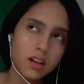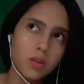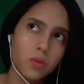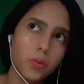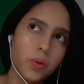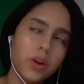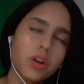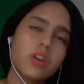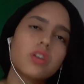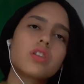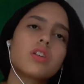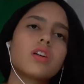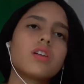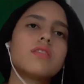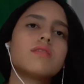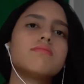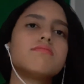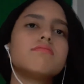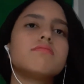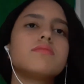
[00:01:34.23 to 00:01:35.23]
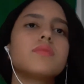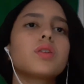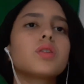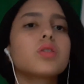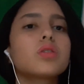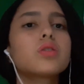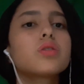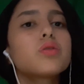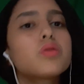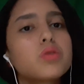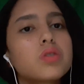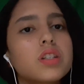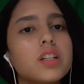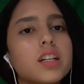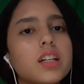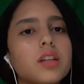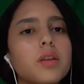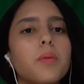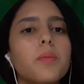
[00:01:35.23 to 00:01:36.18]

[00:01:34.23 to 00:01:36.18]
we are losing